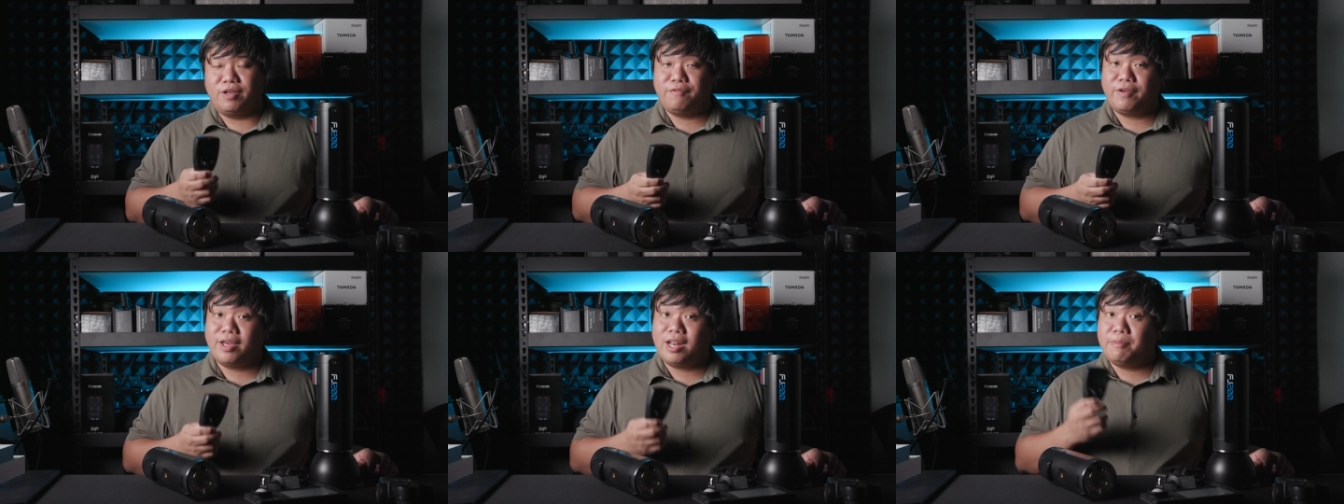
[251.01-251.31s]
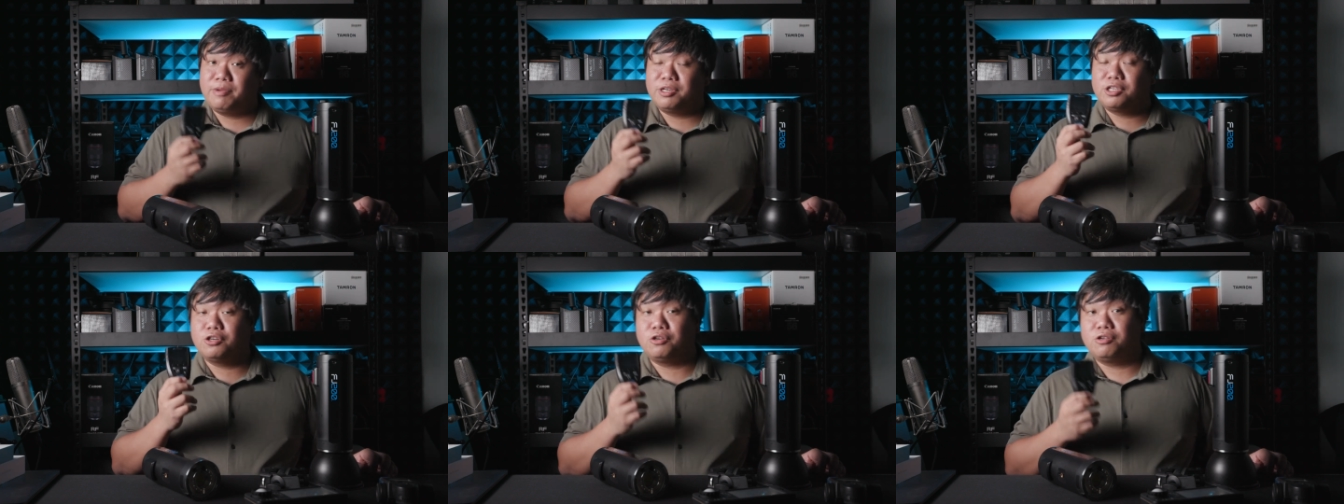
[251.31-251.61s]
In fact,
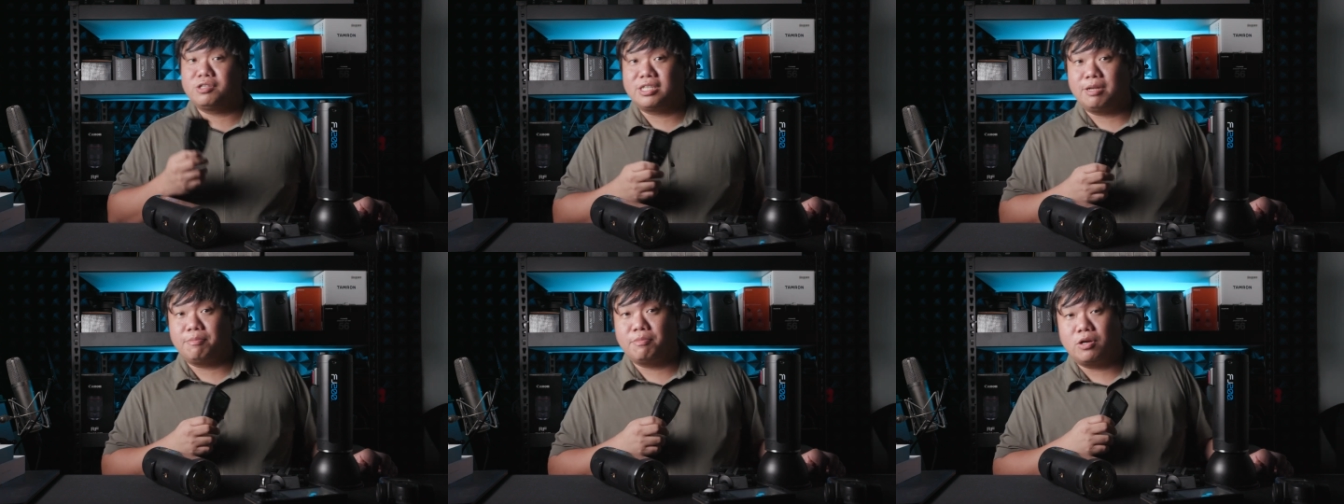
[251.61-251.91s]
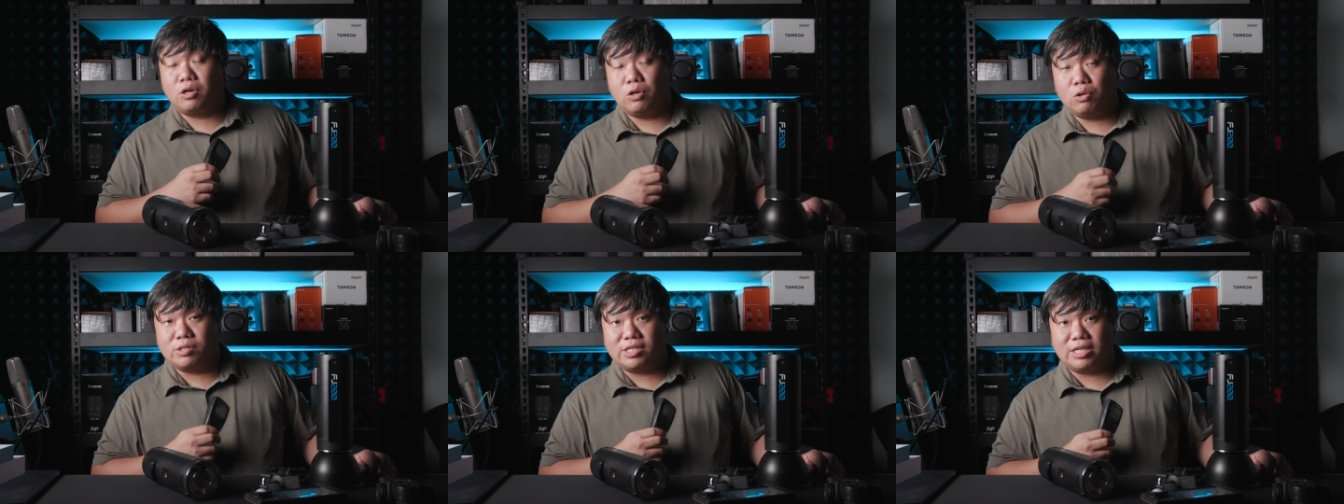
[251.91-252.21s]
let me show you some
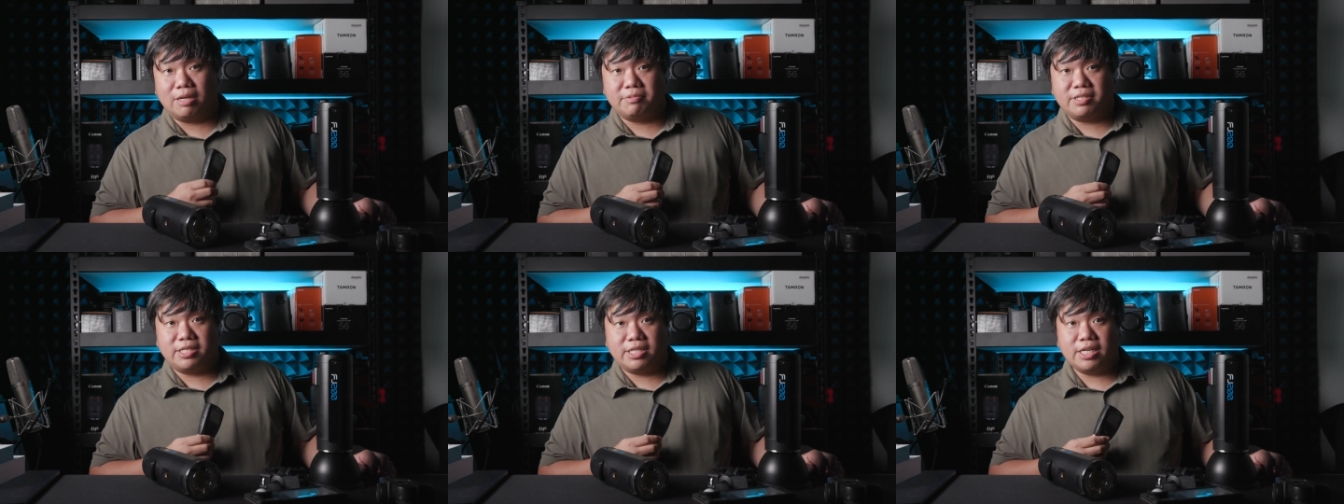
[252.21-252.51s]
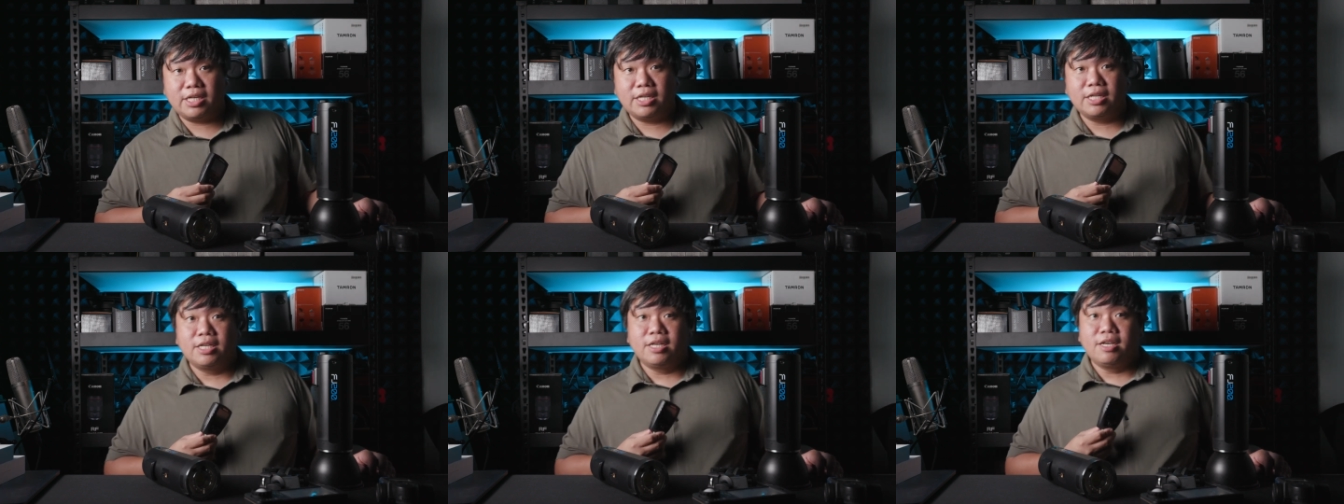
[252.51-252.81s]
close-ups here.